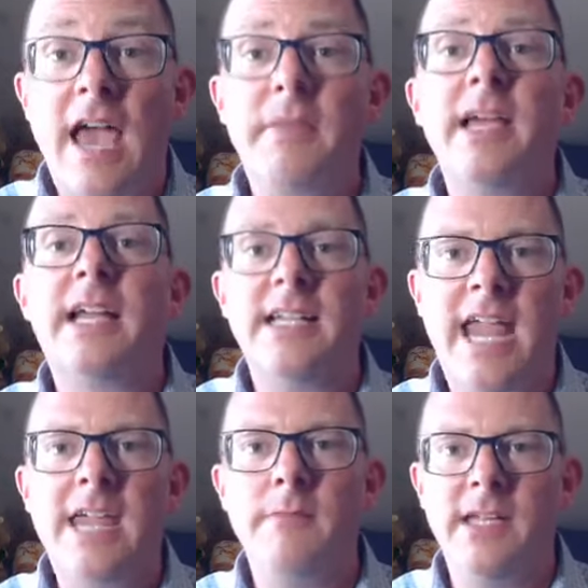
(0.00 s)
pick a
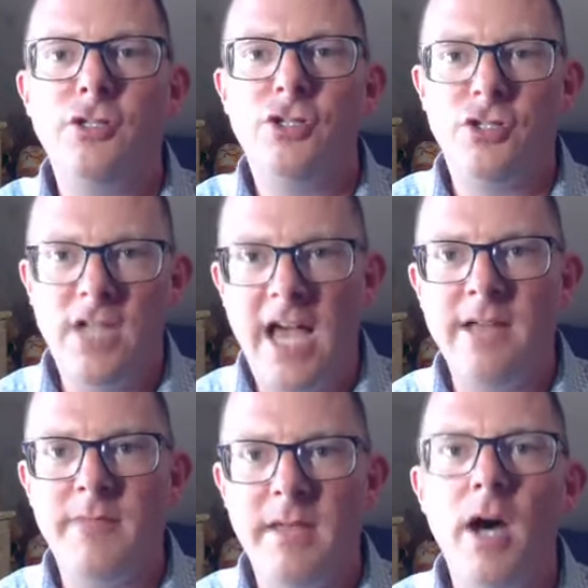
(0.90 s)
name each
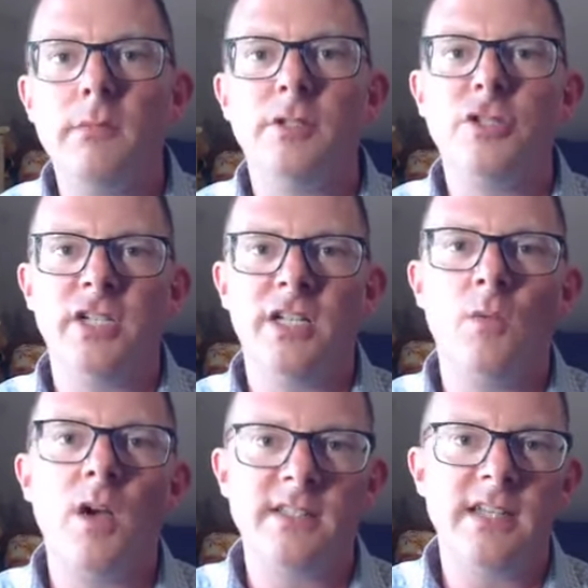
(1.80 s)
time they published it. It
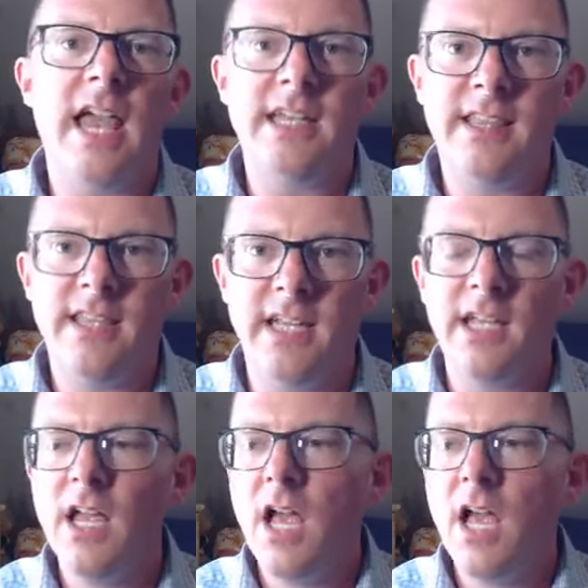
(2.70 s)
wasn't anything.